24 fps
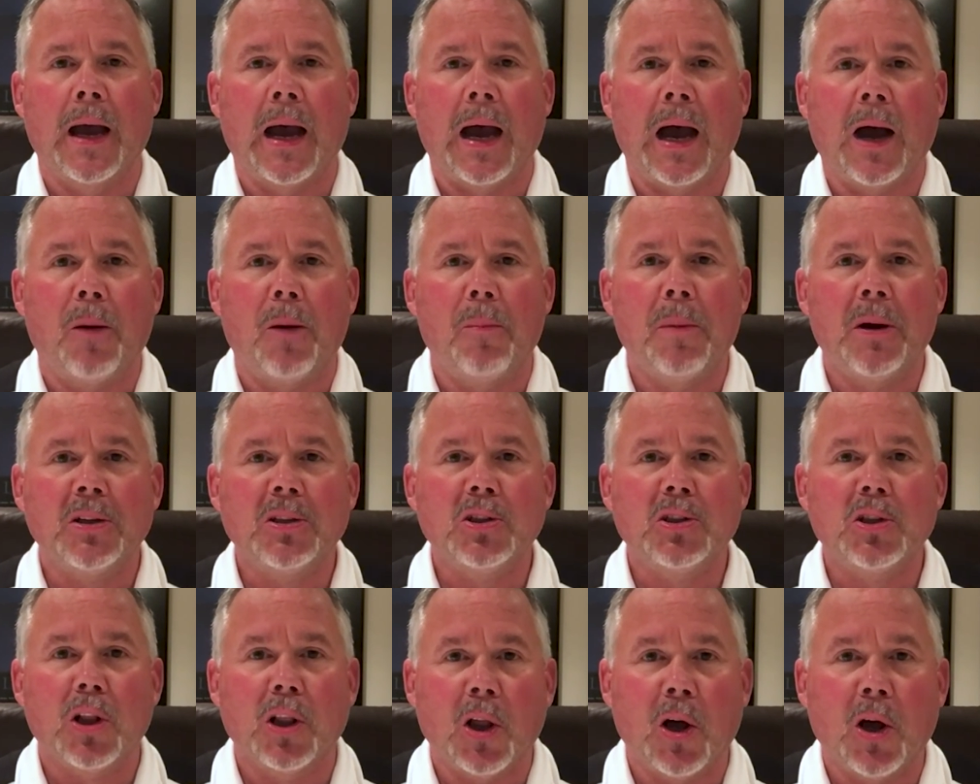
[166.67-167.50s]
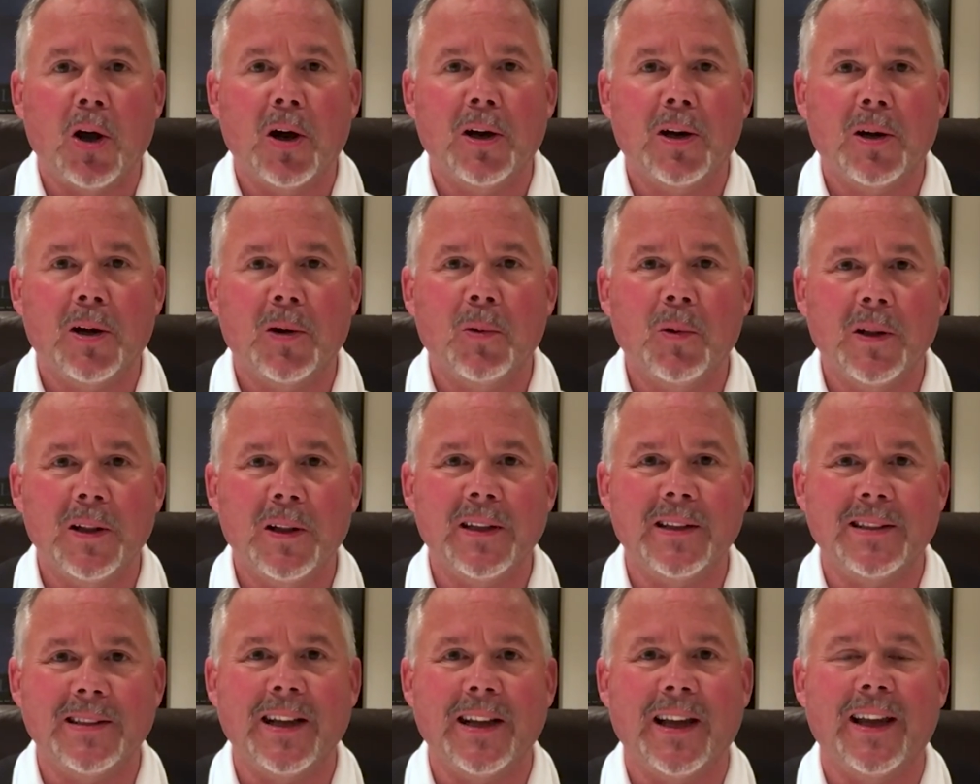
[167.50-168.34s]
How much longer will
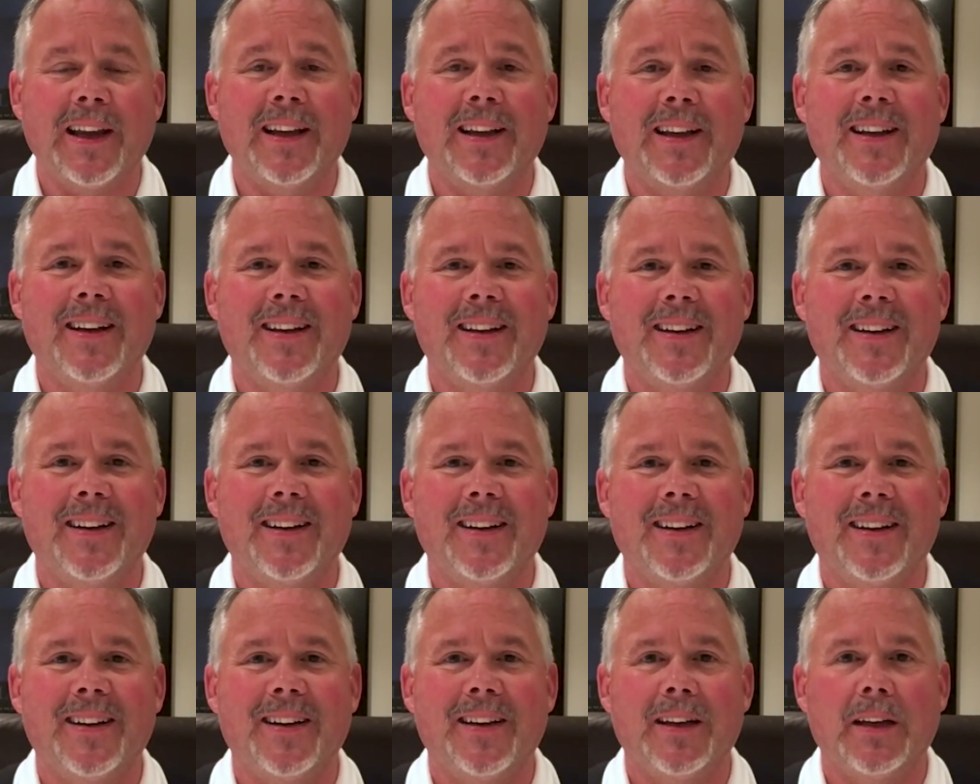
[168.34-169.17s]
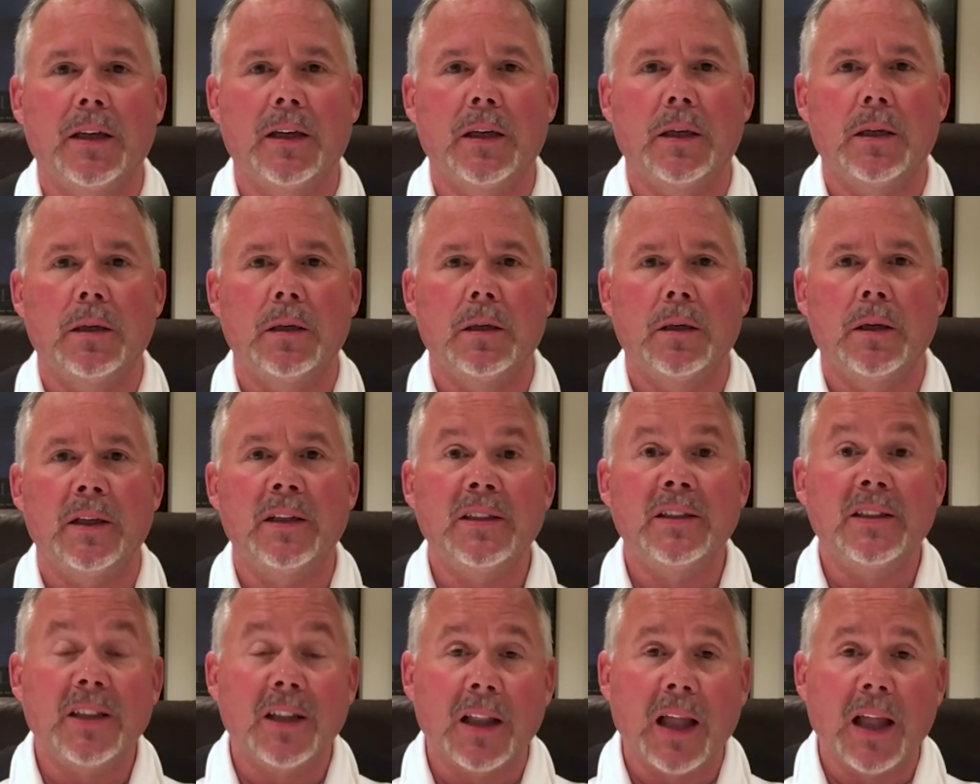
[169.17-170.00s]
it take
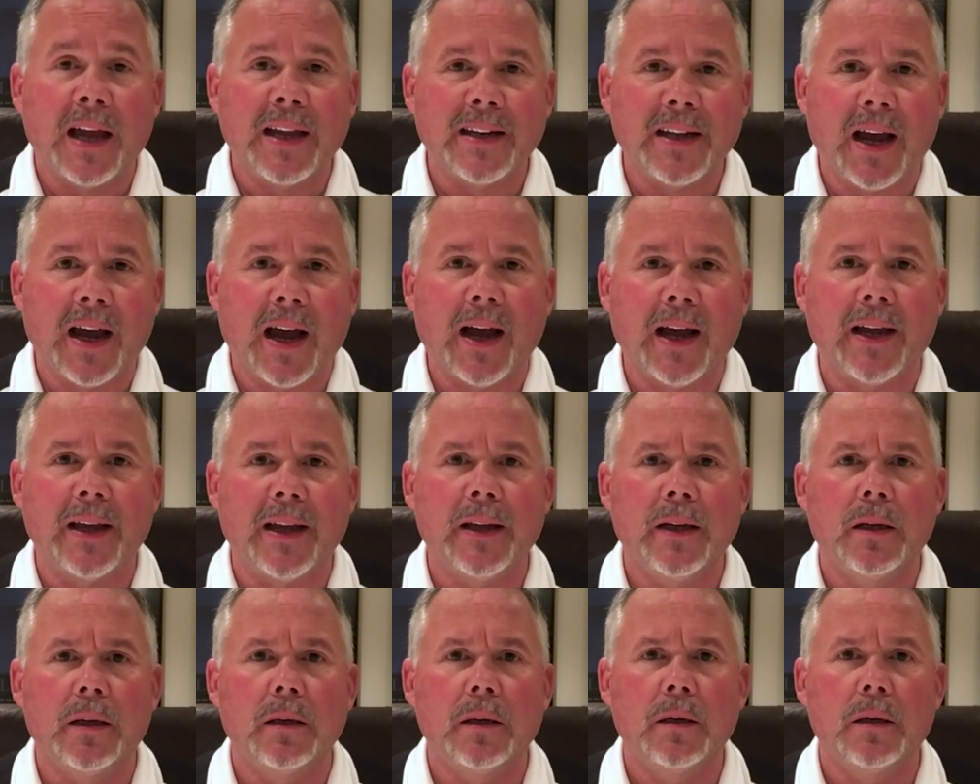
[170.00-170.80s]
until I die?